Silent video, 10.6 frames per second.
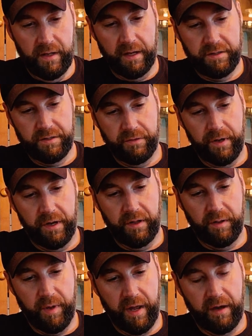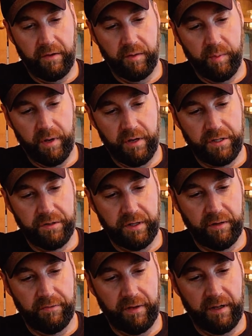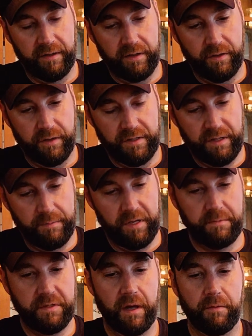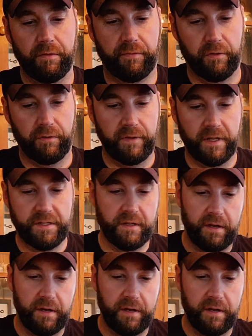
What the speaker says: extra weight on the back or the parachuting effect that you can sometimes get with 4 fletch.